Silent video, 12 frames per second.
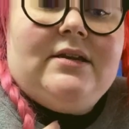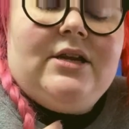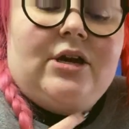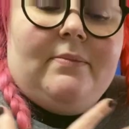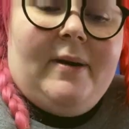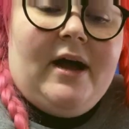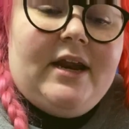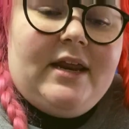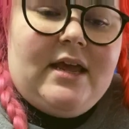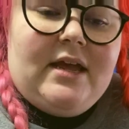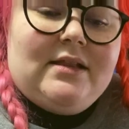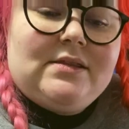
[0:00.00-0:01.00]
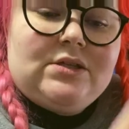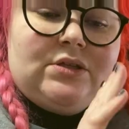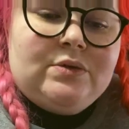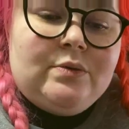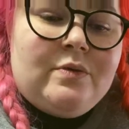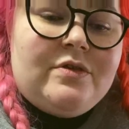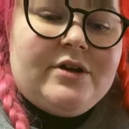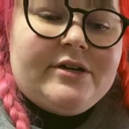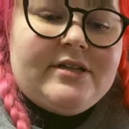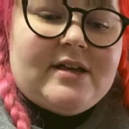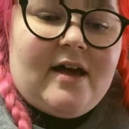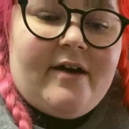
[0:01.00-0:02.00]
and your body and soothe
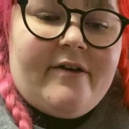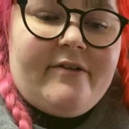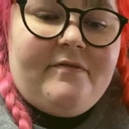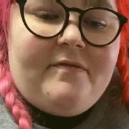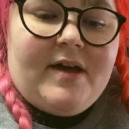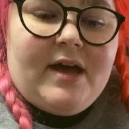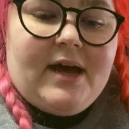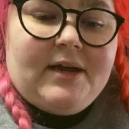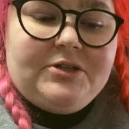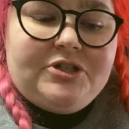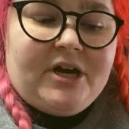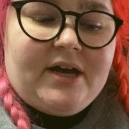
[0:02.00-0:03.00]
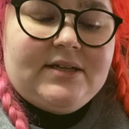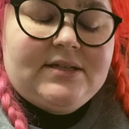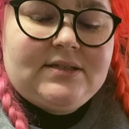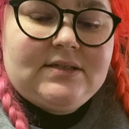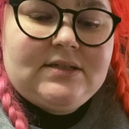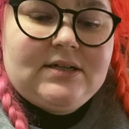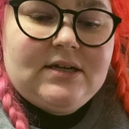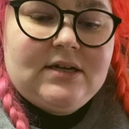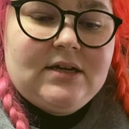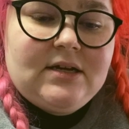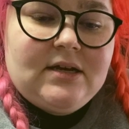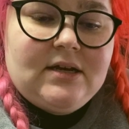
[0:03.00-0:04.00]
yourself and just
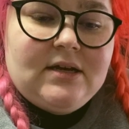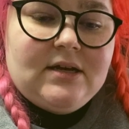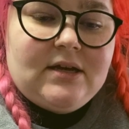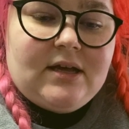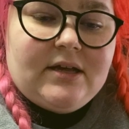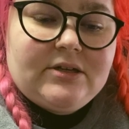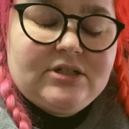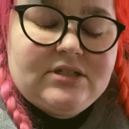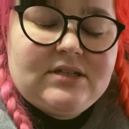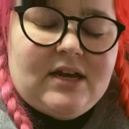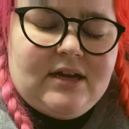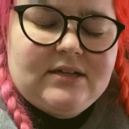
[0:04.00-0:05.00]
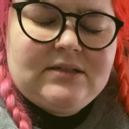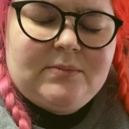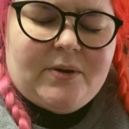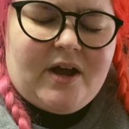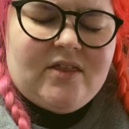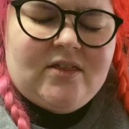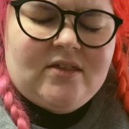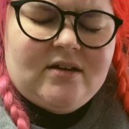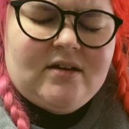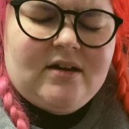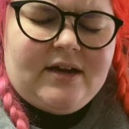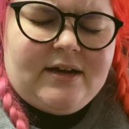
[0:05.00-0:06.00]
just take a deep breath
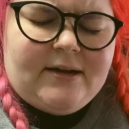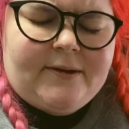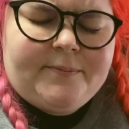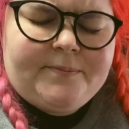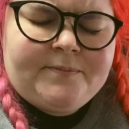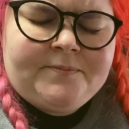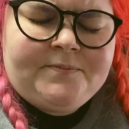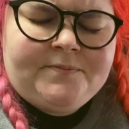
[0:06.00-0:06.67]
um,